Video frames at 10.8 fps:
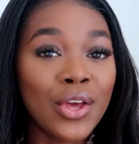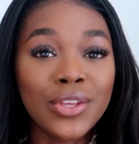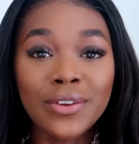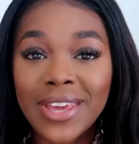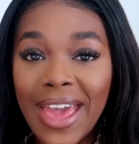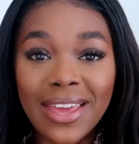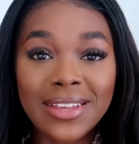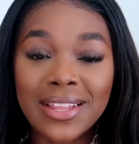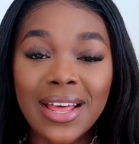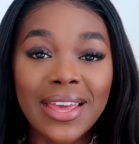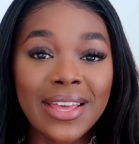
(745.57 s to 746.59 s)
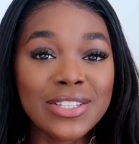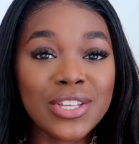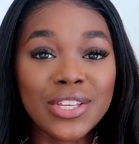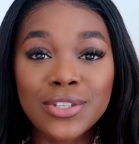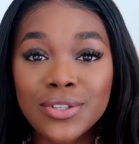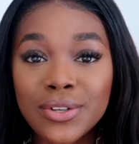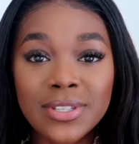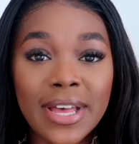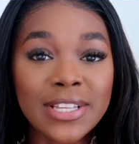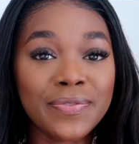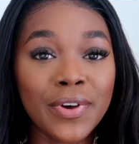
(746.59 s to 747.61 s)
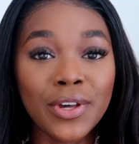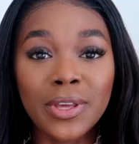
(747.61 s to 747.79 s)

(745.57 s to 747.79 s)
you're getting clients, you're successful,